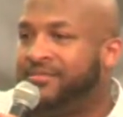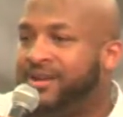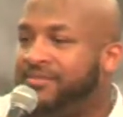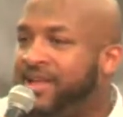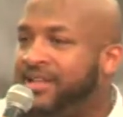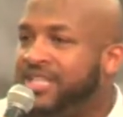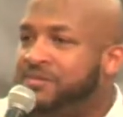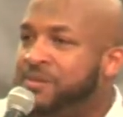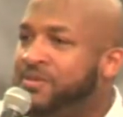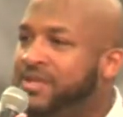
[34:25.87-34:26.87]
But I'm like,
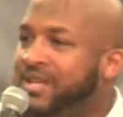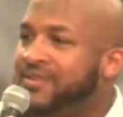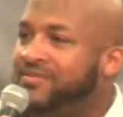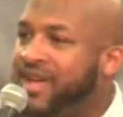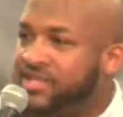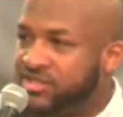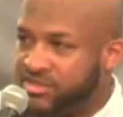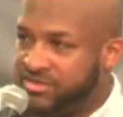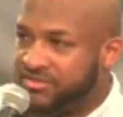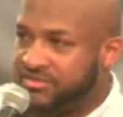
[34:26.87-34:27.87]
these people didn't invite you.